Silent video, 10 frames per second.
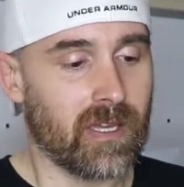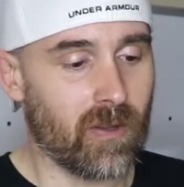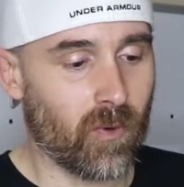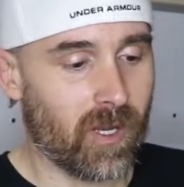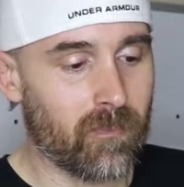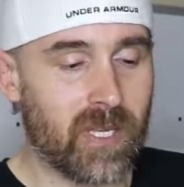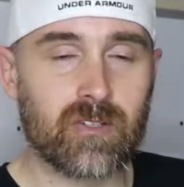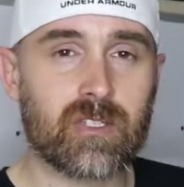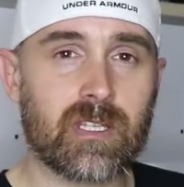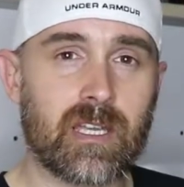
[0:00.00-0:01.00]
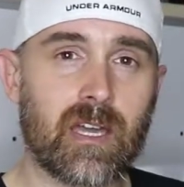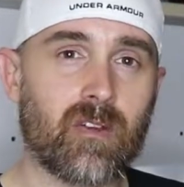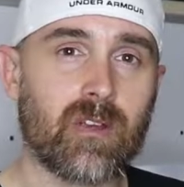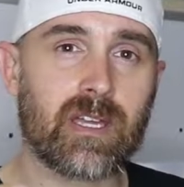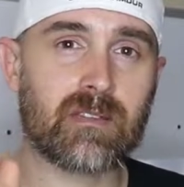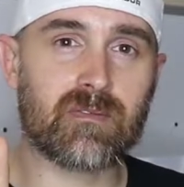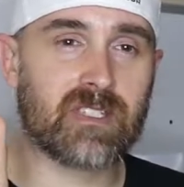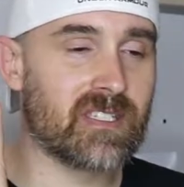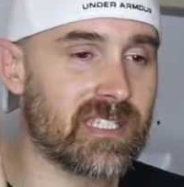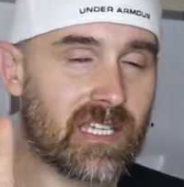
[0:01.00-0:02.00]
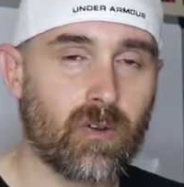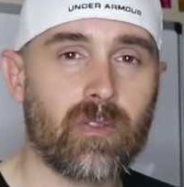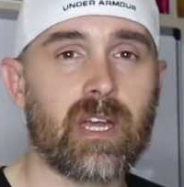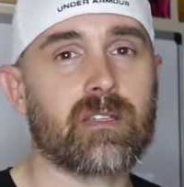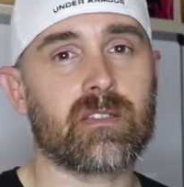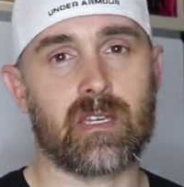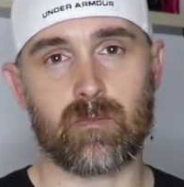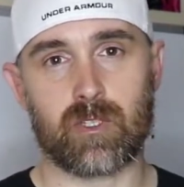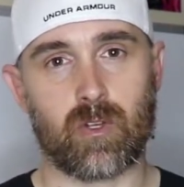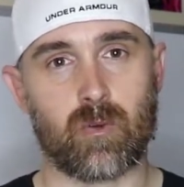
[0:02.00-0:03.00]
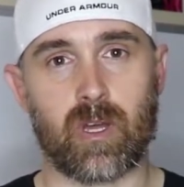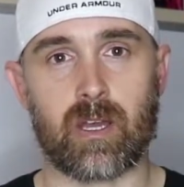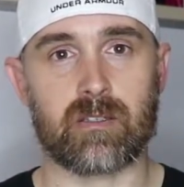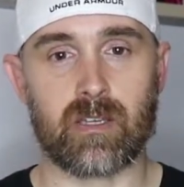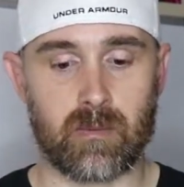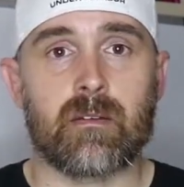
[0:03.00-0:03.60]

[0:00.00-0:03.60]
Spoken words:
and when I pinched it together, it sealed that seam so nice.